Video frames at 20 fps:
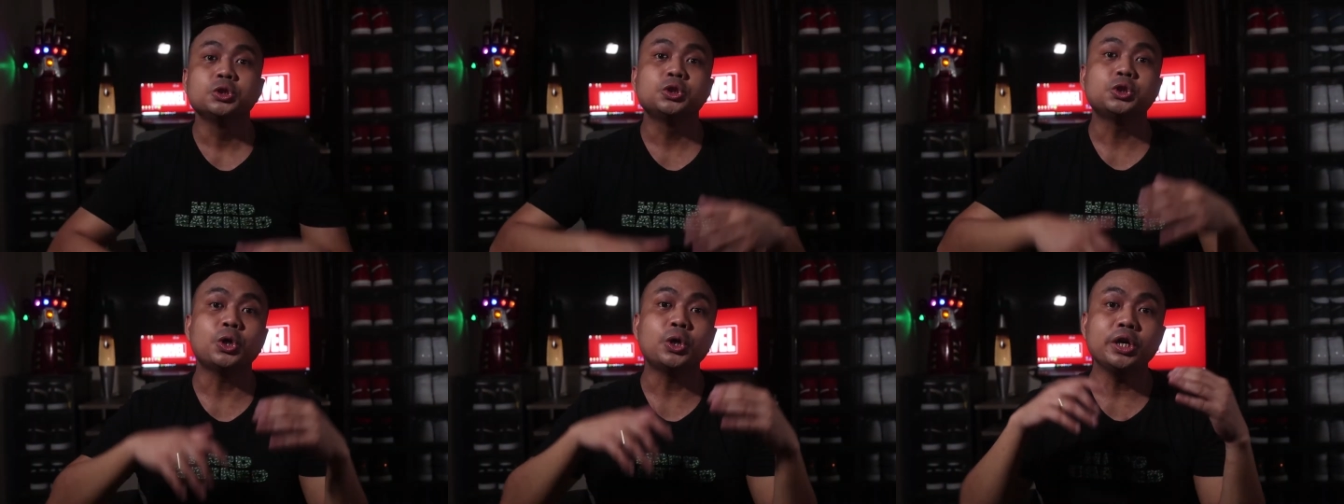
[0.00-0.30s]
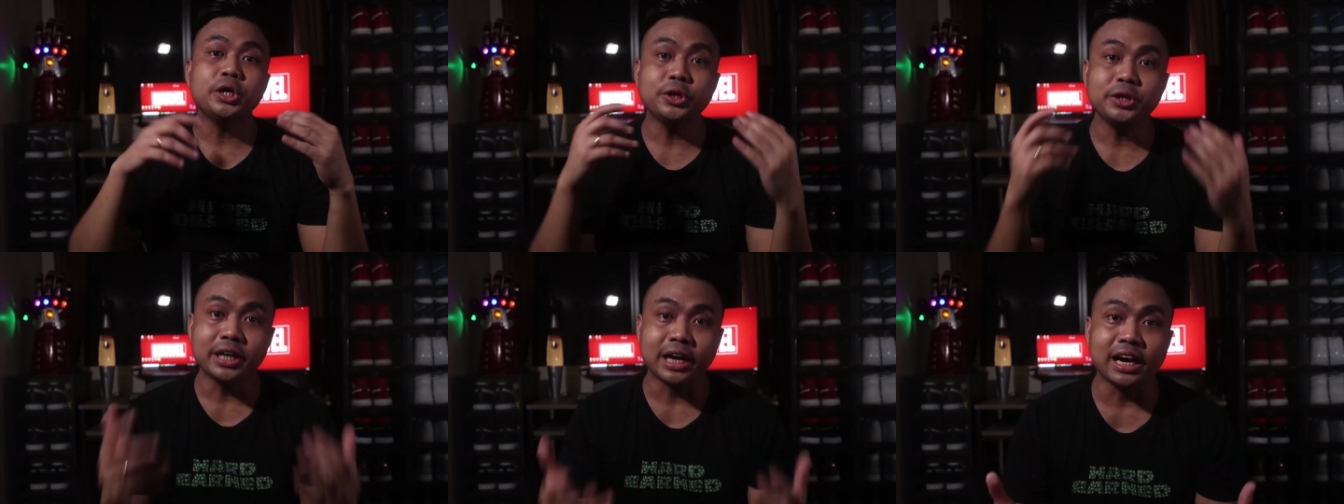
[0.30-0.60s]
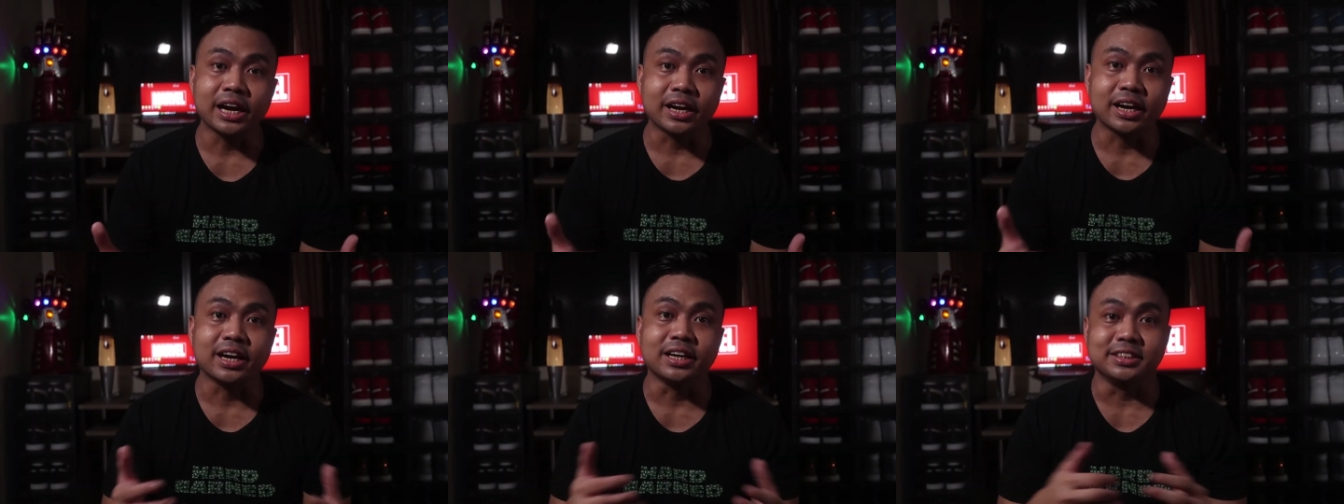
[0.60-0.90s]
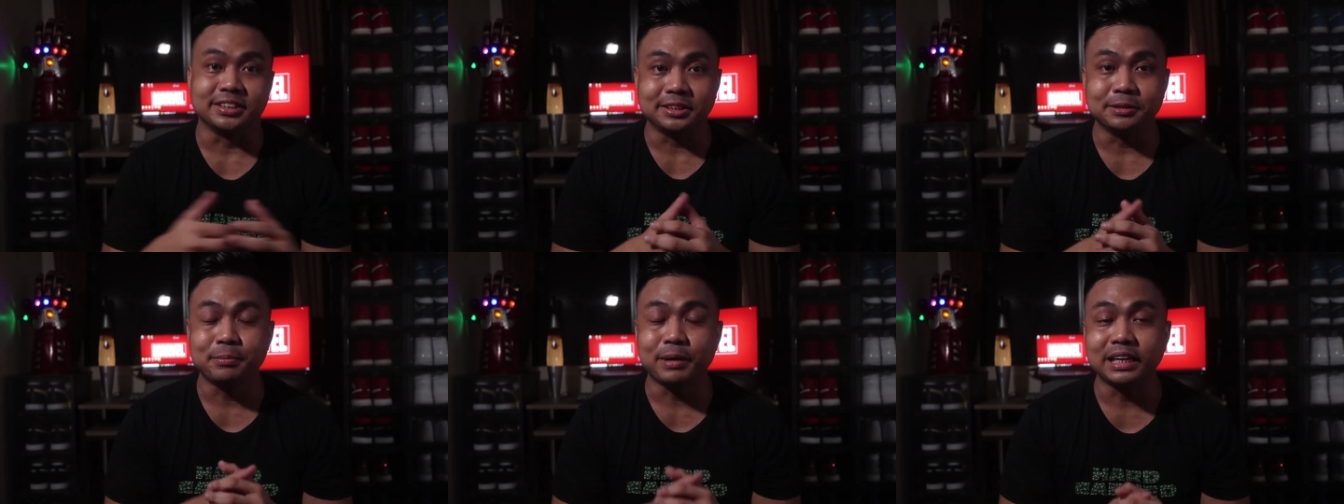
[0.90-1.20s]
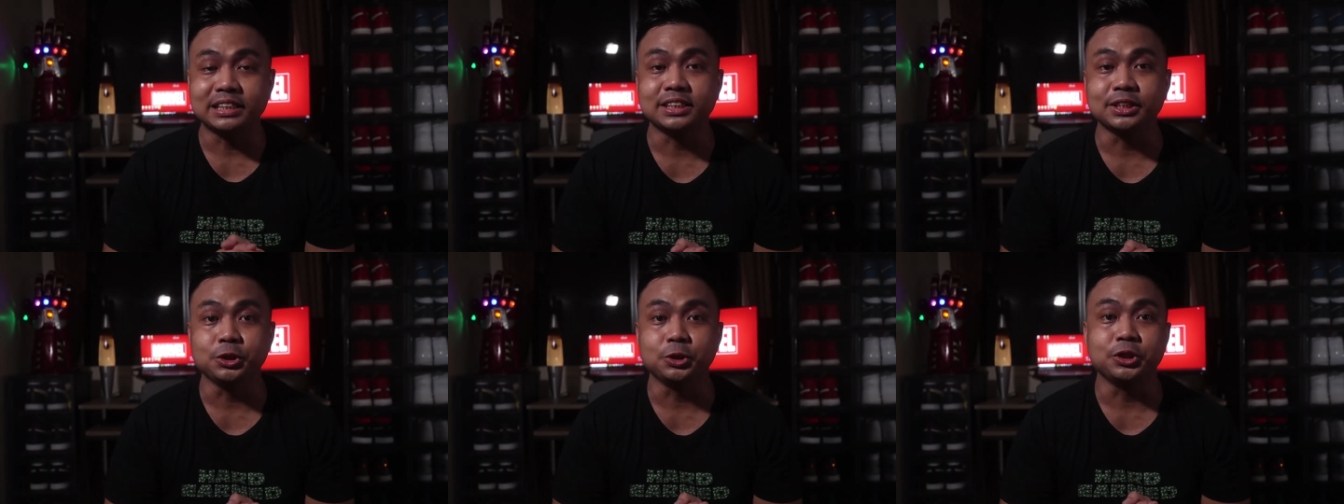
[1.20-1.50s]
So, yun na nga guys.
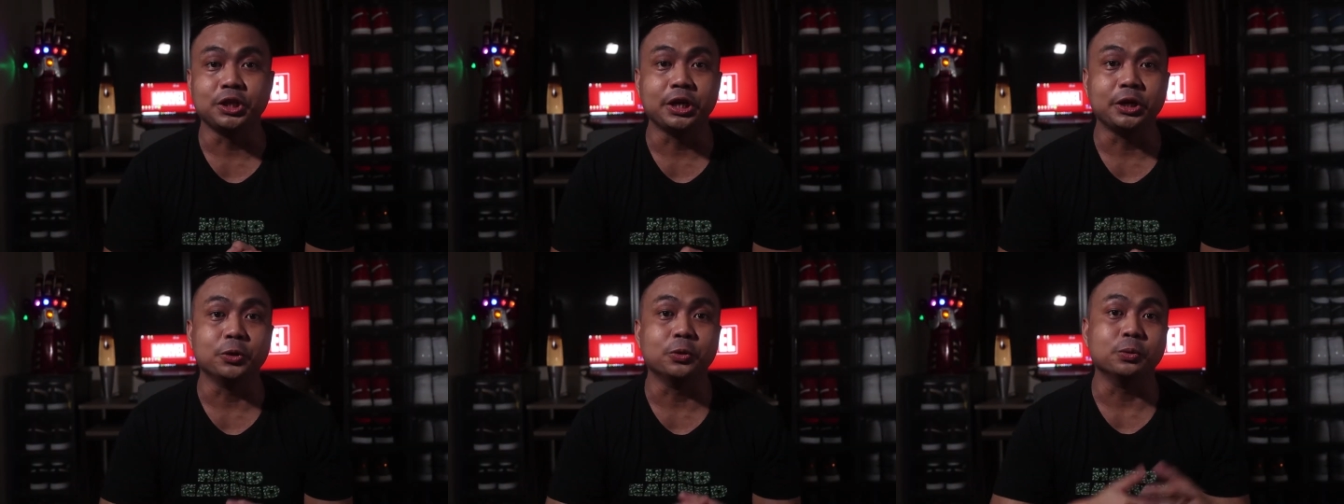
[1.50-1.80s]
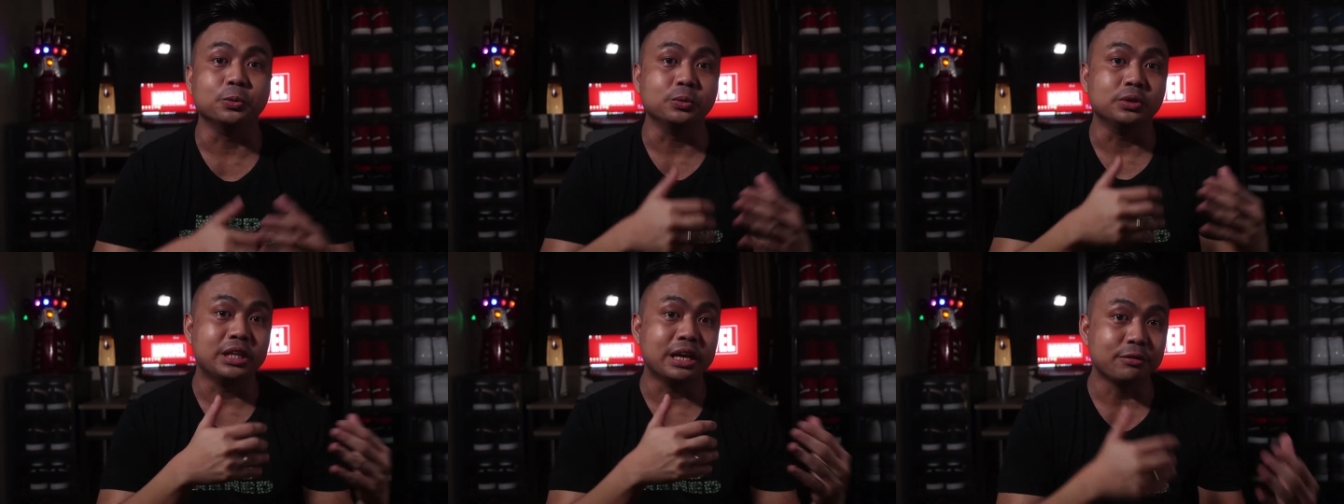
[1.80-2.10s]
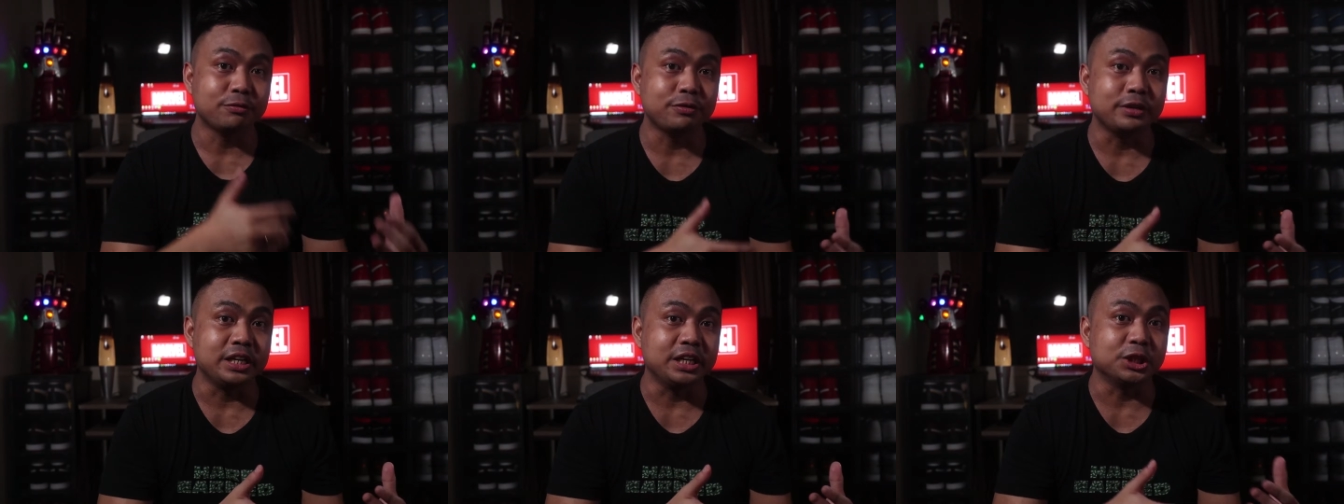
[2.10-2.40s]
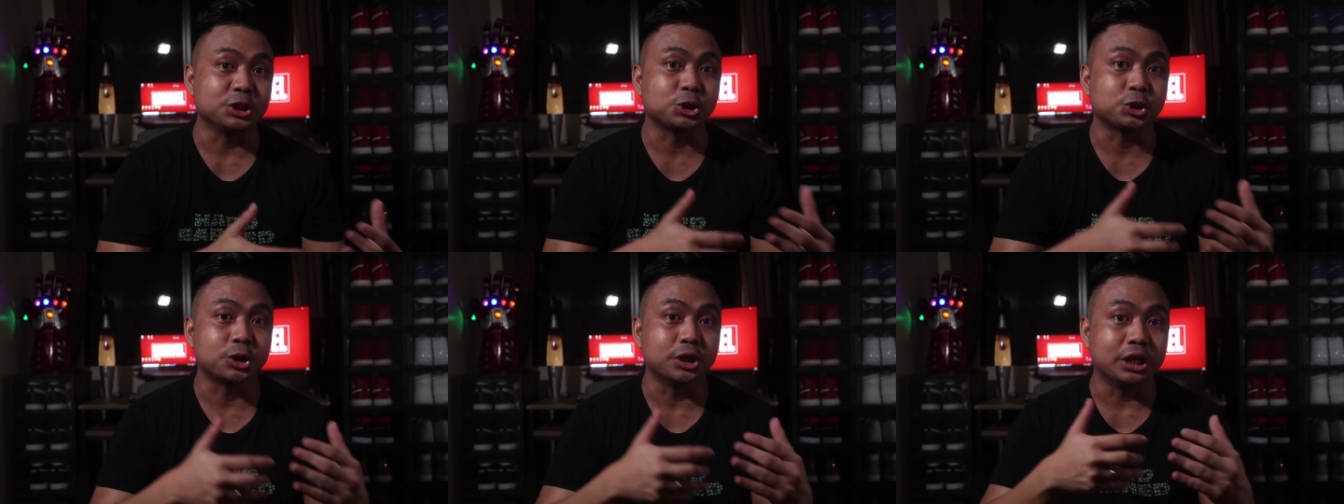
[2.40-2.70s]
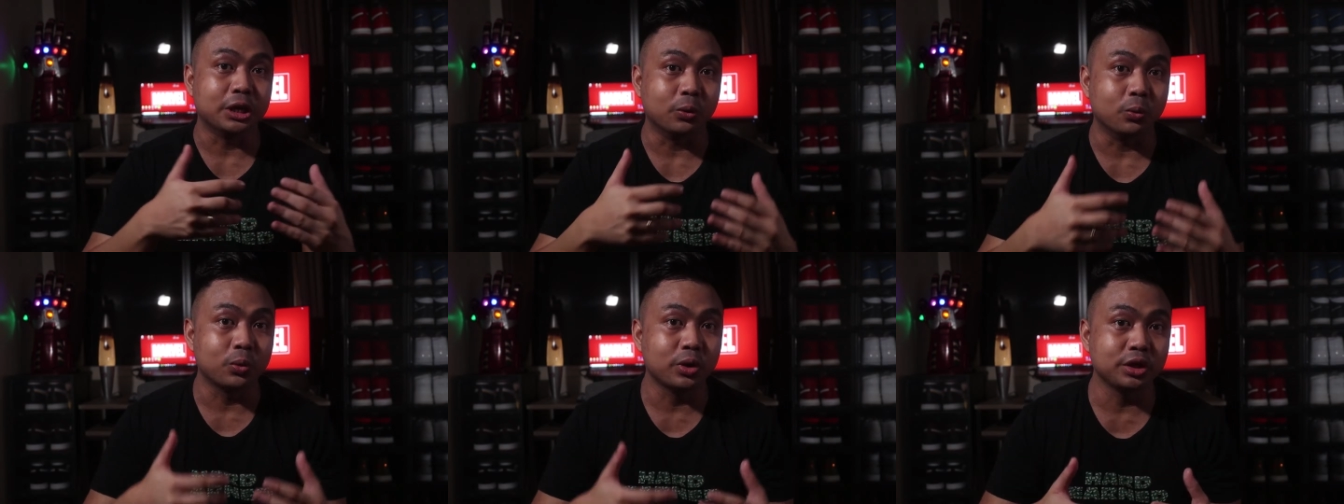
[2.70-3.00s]
Nabasa nyo na yung definition
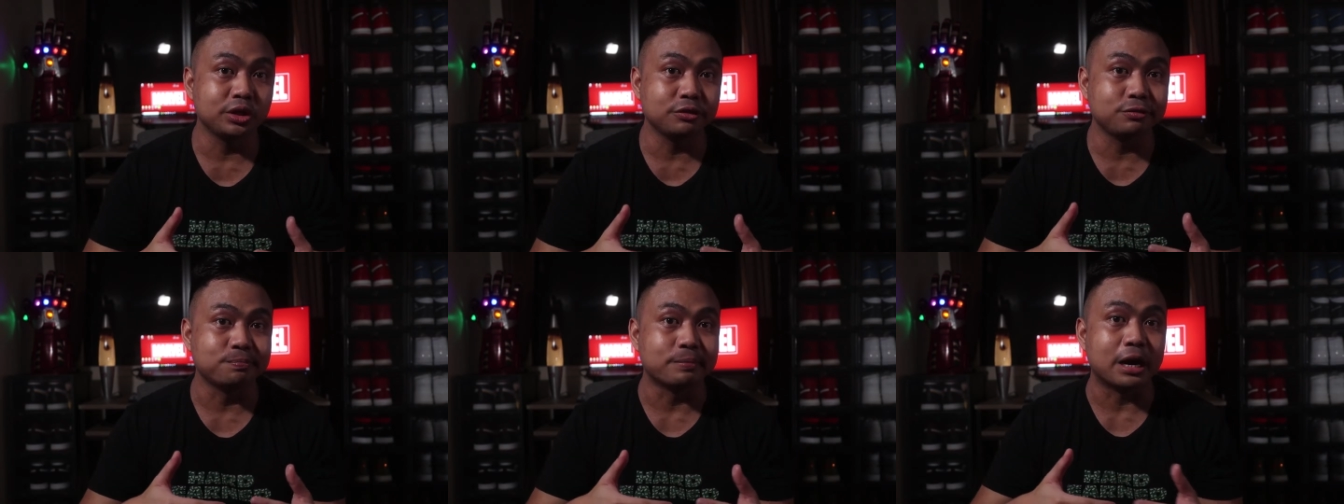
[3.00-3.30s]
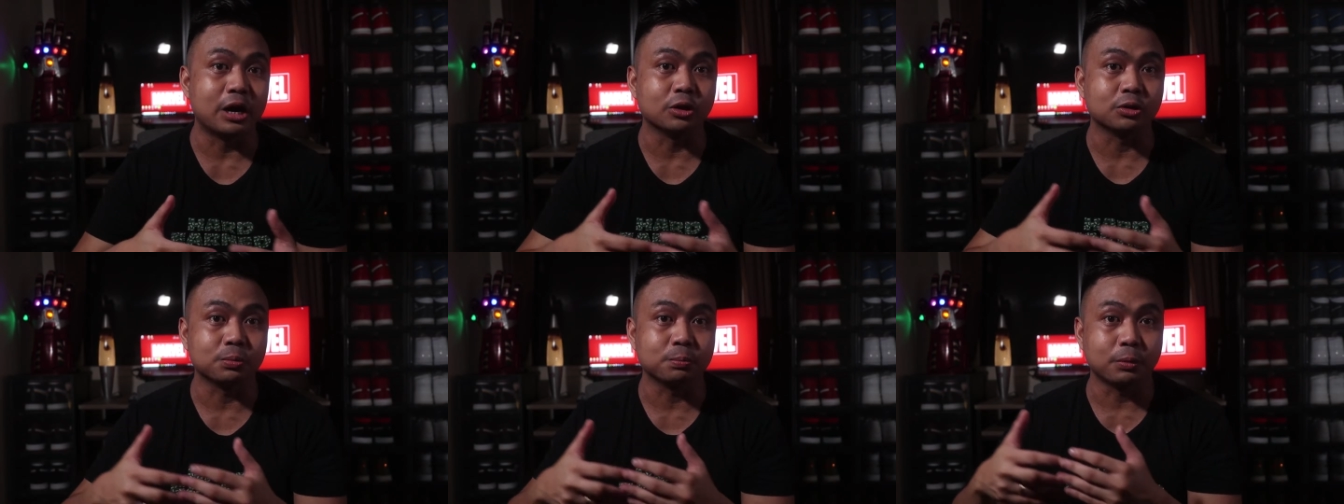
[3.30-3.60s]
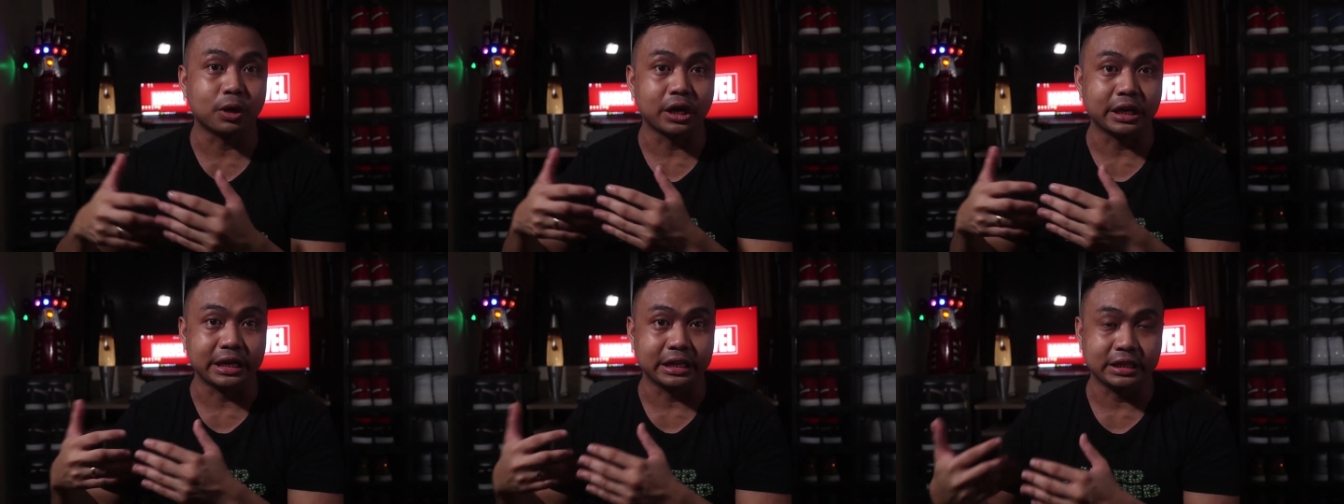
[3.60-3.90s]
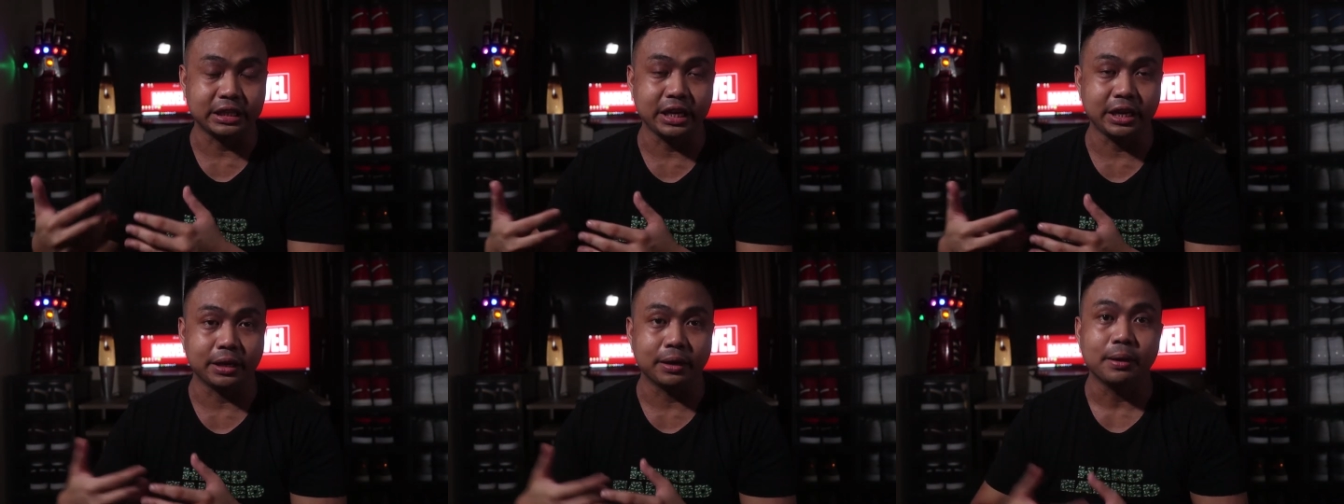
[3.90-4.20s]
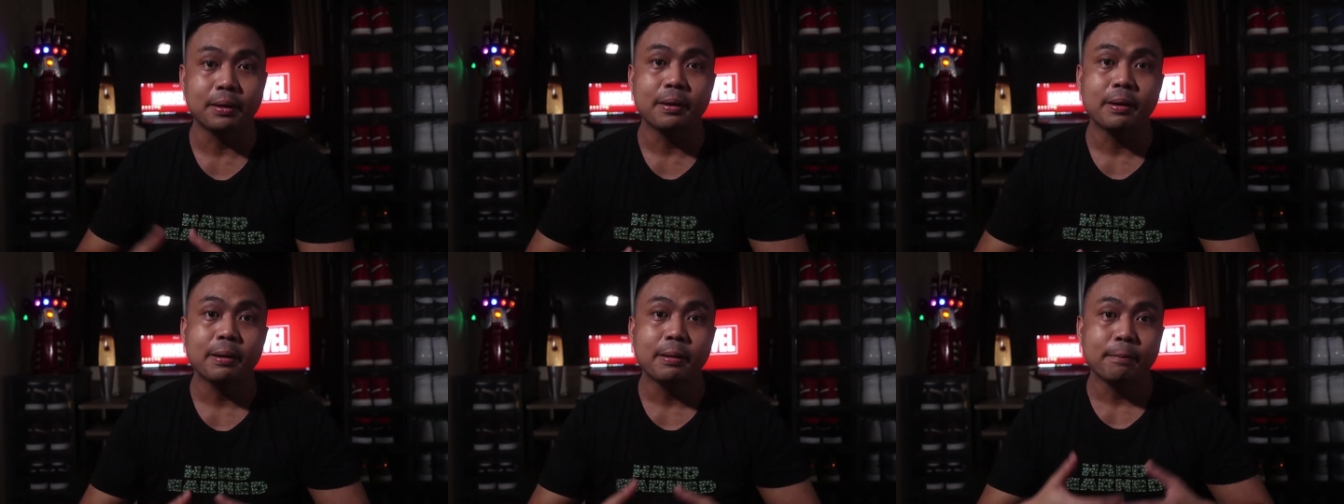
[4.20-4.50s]
ng word of mouth marketing.